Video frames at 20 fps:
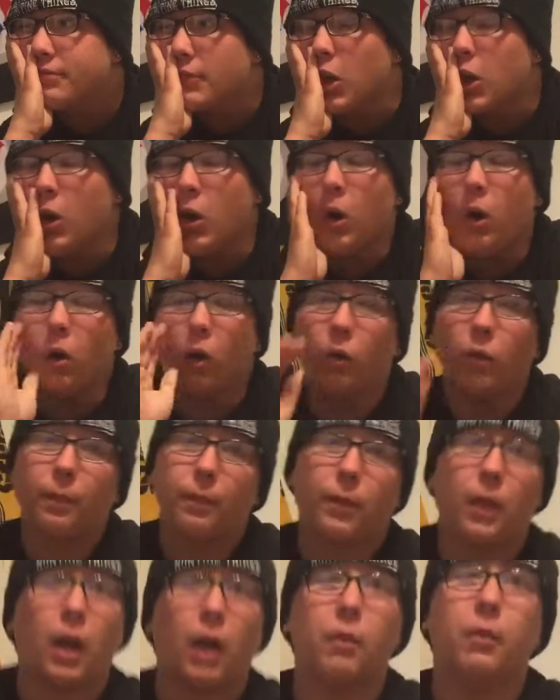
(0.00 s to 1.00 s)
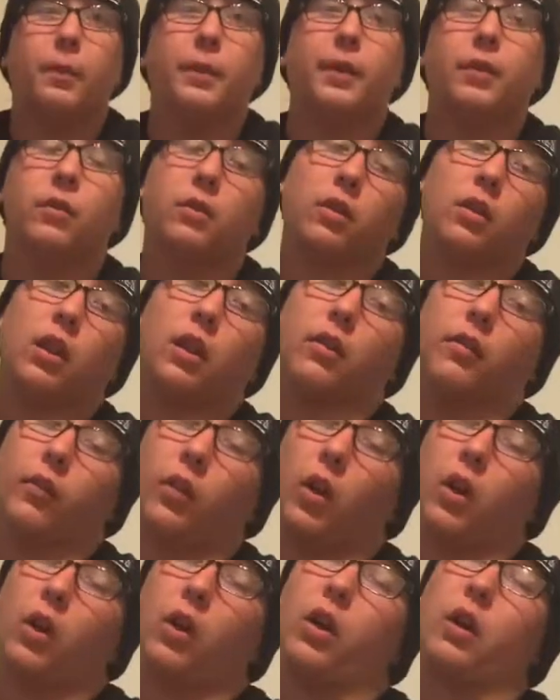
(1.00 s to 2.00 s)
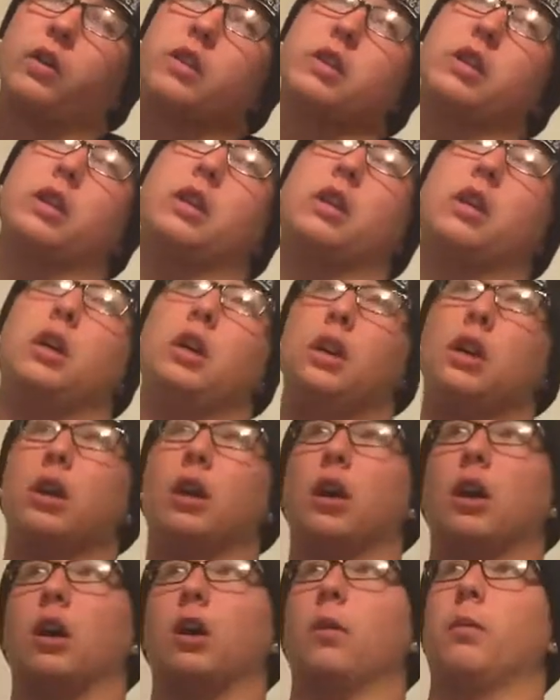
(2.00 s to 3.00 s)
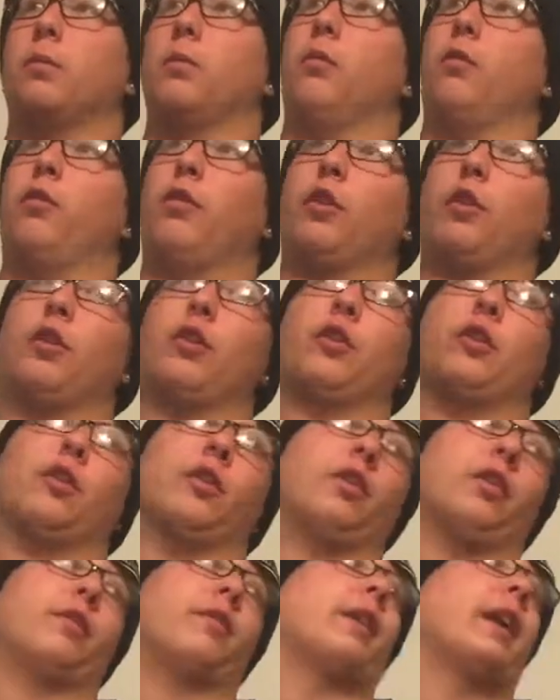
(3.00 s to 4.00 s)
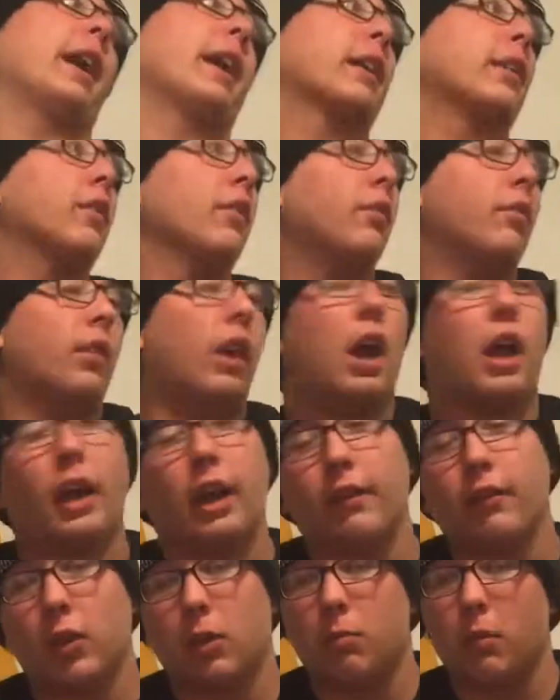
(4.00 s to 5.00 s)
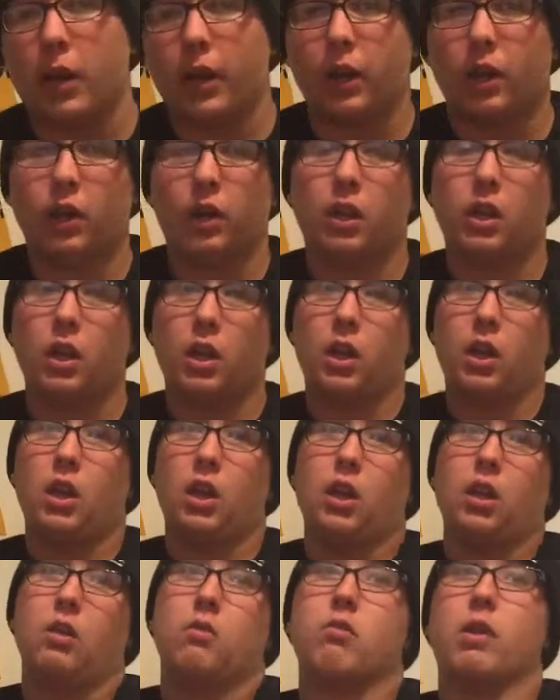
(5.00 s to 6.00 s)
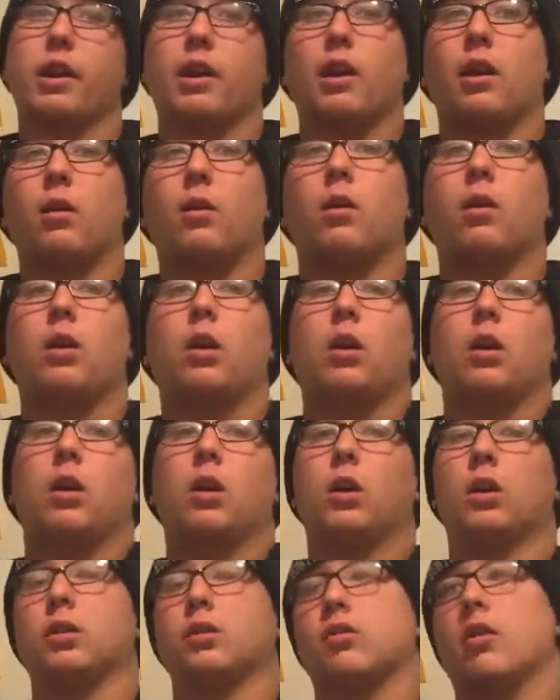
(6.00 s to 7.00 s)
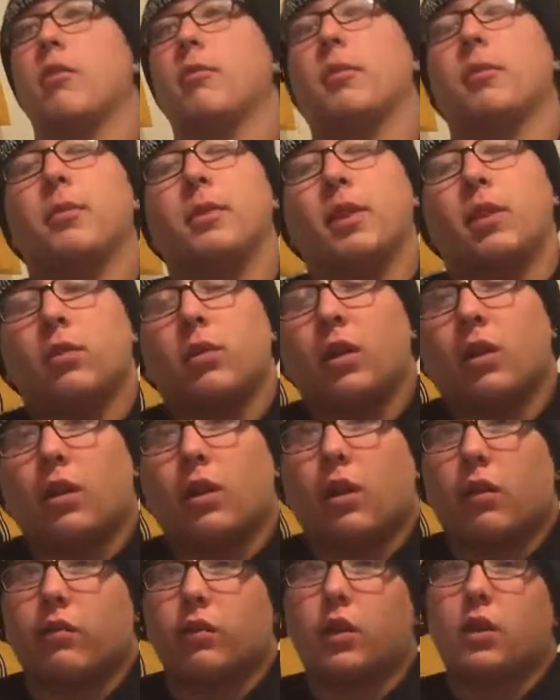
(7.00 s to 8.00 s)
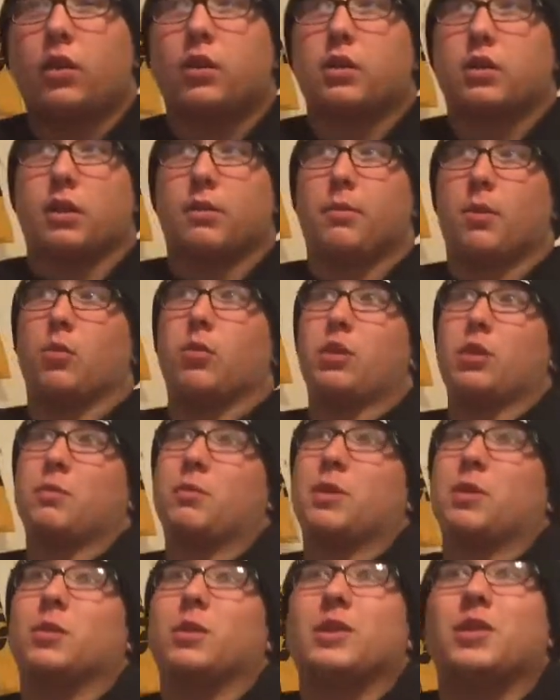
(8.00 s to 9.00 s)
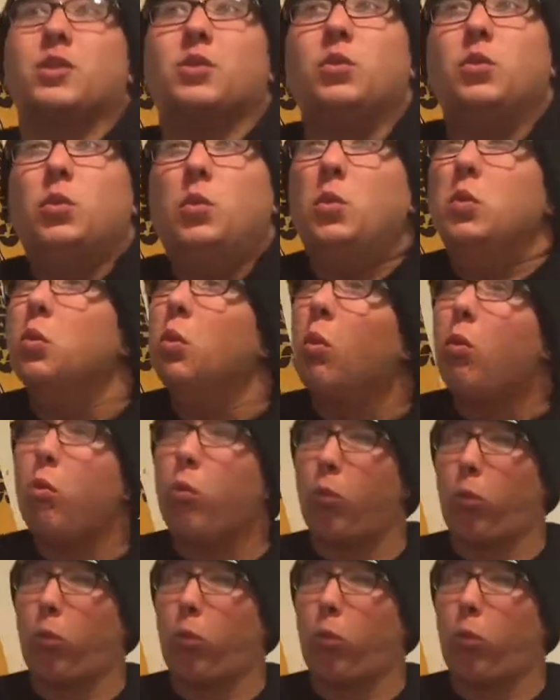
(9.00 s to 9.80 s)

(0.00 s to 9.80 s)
Oh, I'm going to be doing a lot of vlogs for the fact of not having a mic right now. So I'm going to be doing a lot of vlogs. I'm going to be going to...